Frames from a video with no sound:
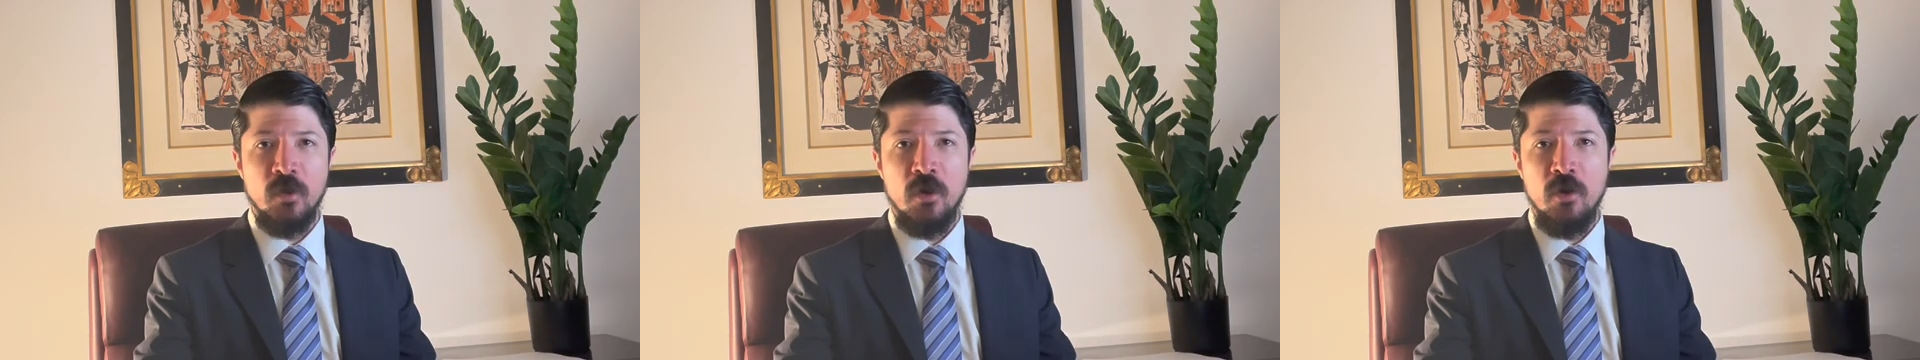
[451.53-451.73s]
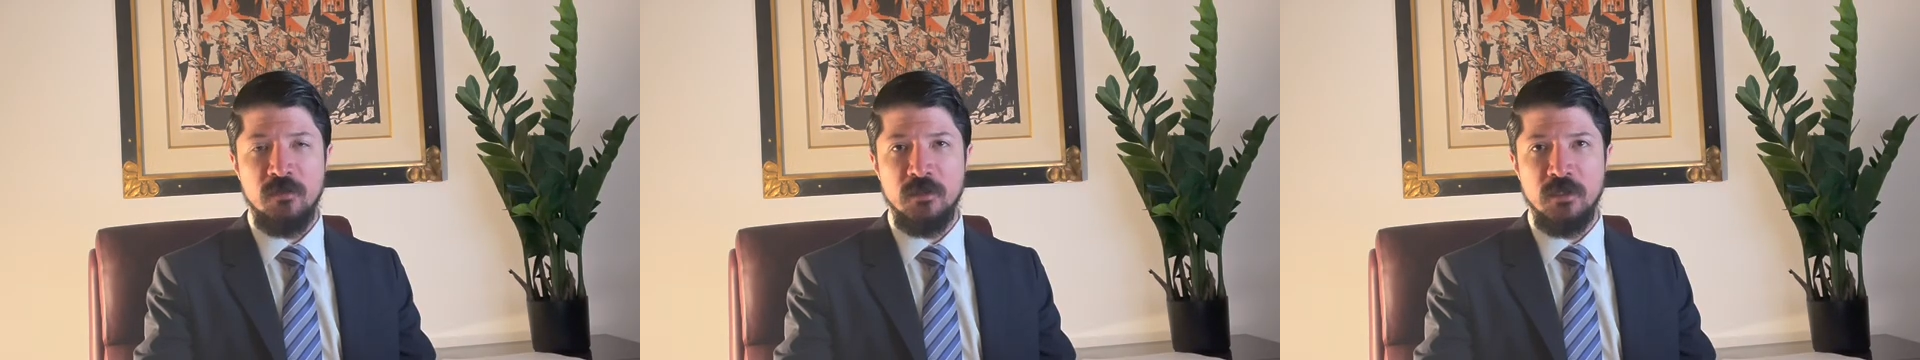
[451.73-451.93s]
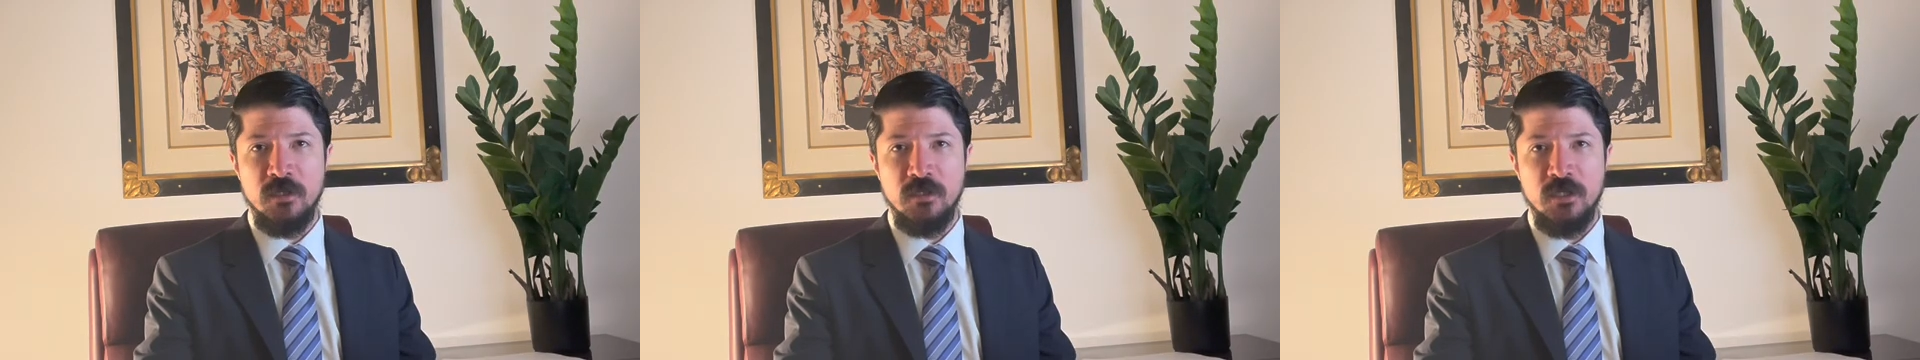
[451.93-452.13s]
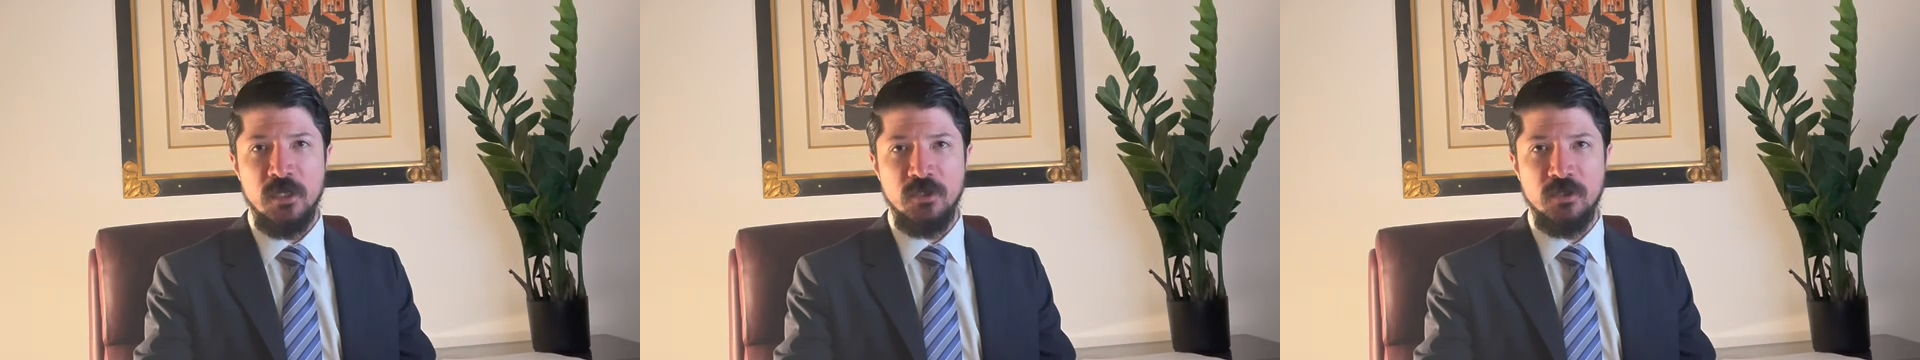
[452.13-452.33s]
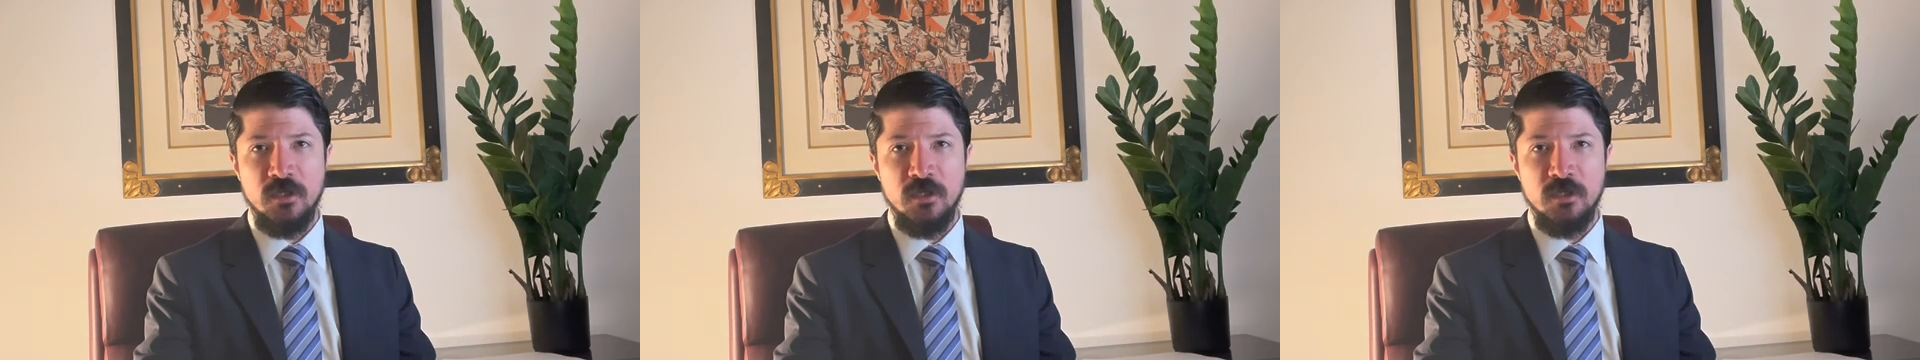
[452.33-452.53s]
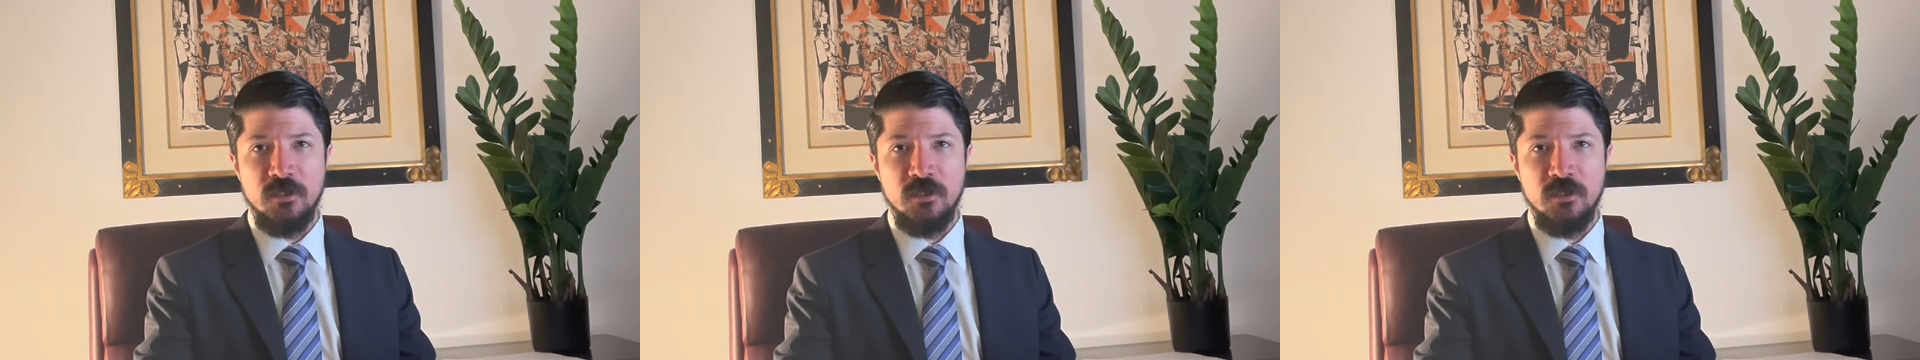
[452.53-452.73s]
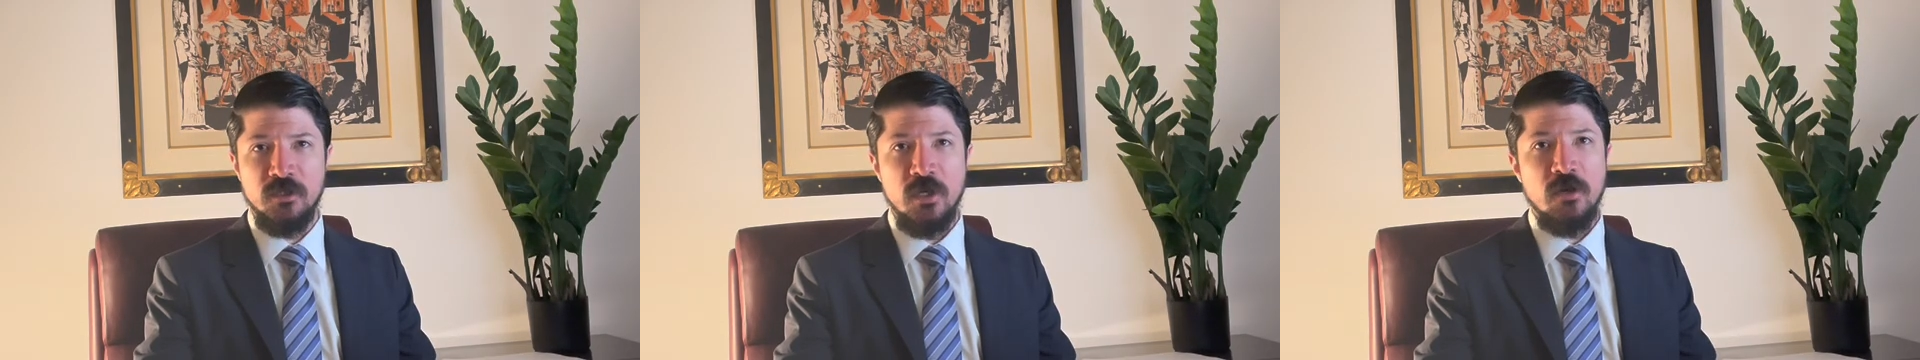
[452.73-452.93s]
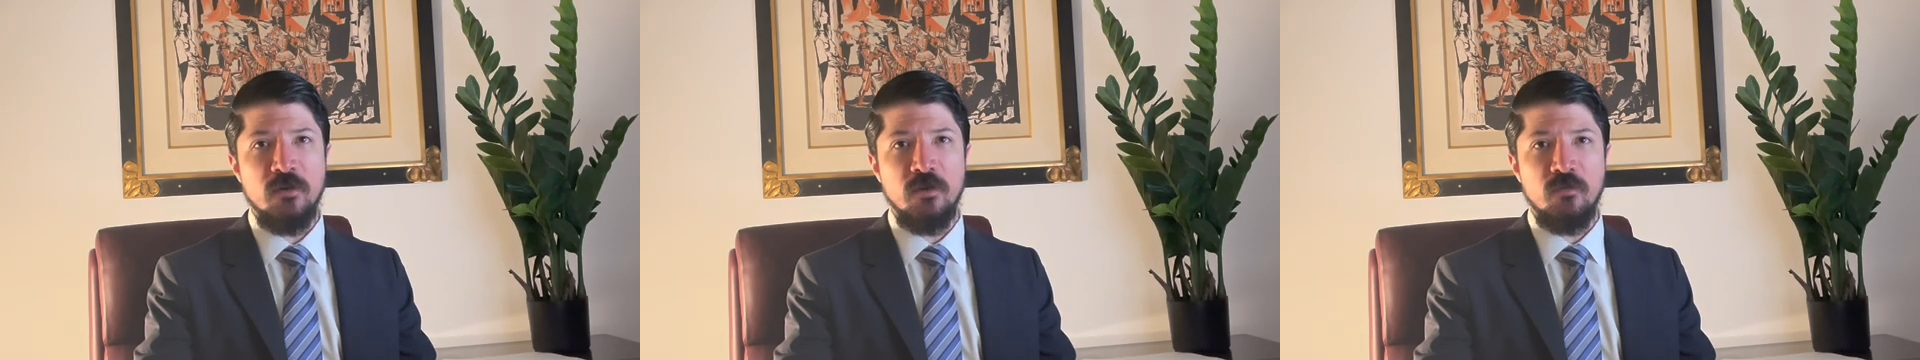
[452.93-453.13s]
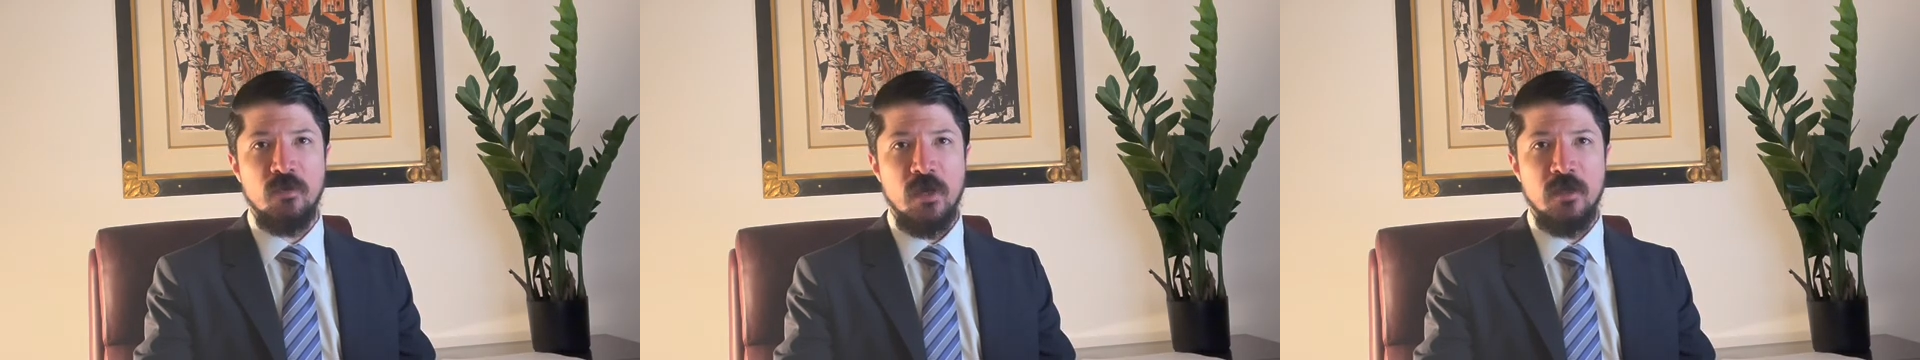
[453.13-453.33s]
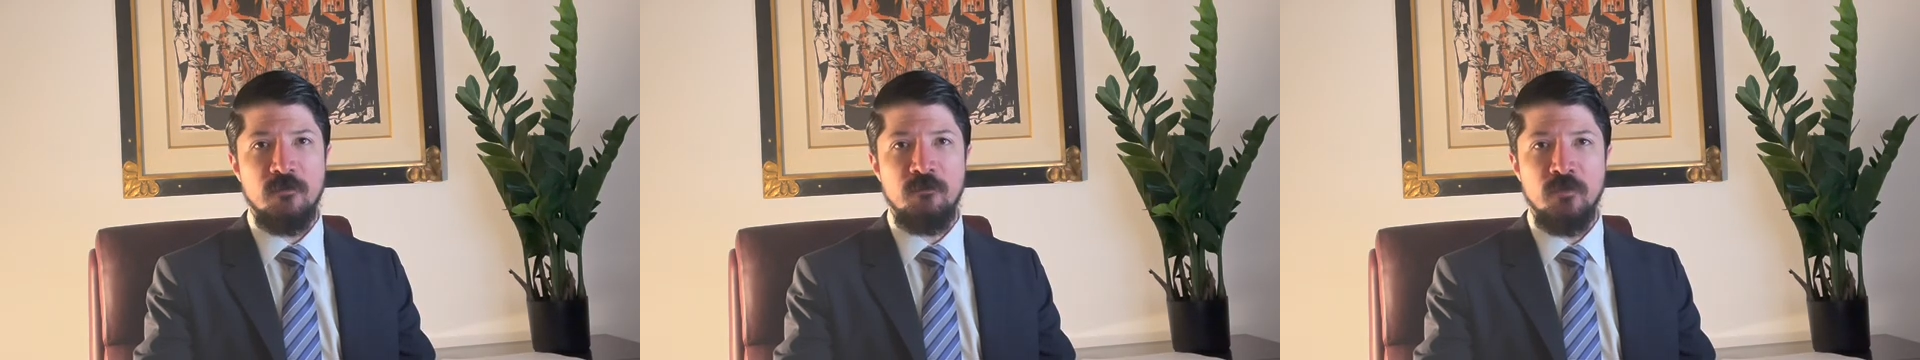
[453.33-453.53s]
Often sensationalists shouting
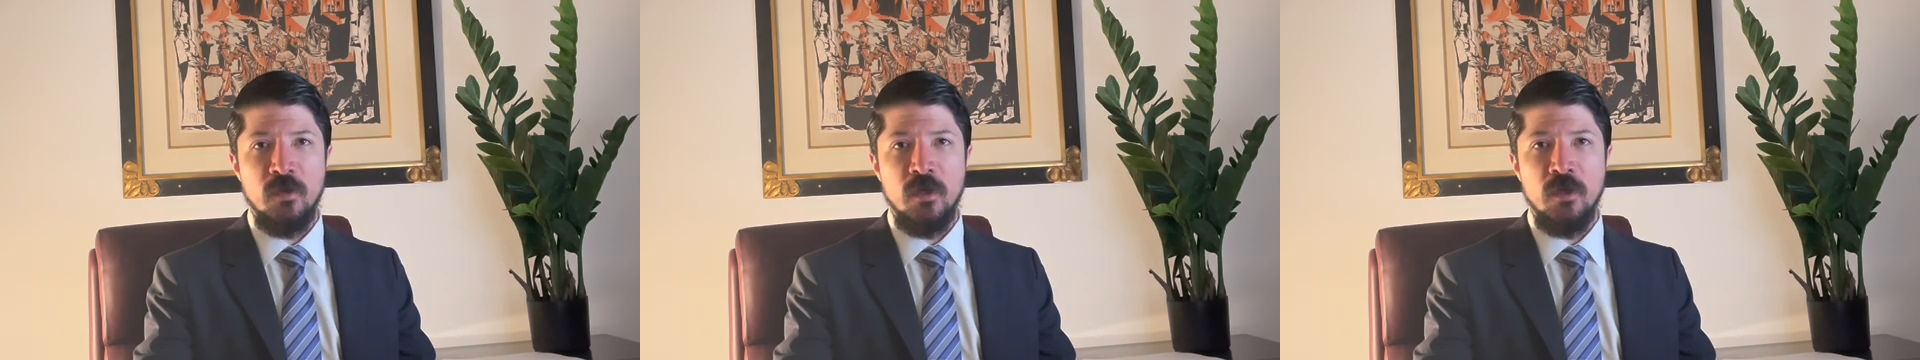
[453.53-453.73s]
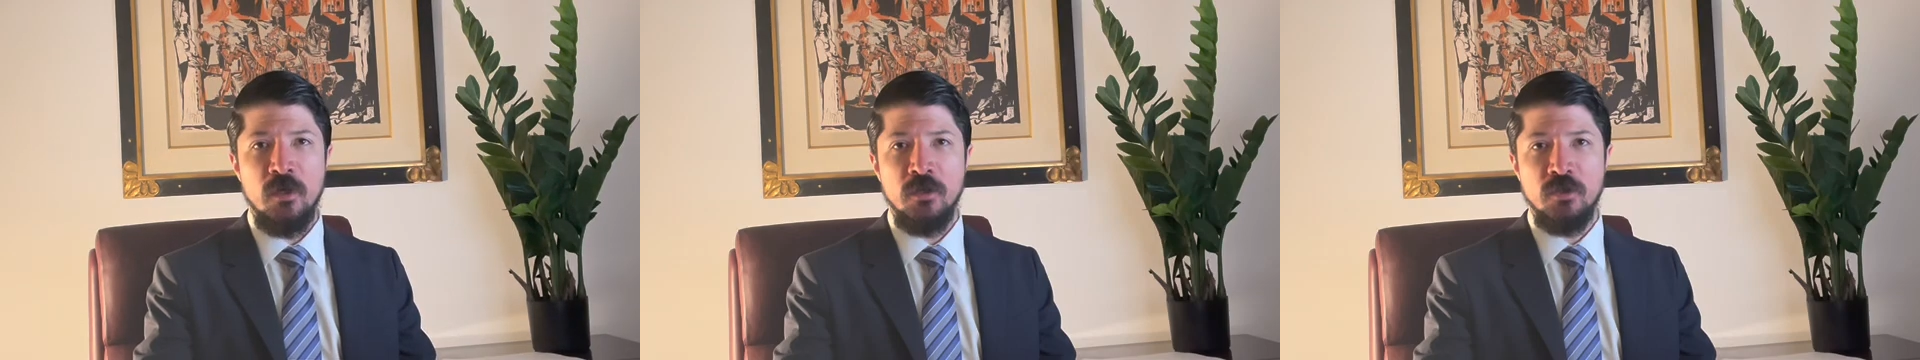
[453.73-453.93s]
red,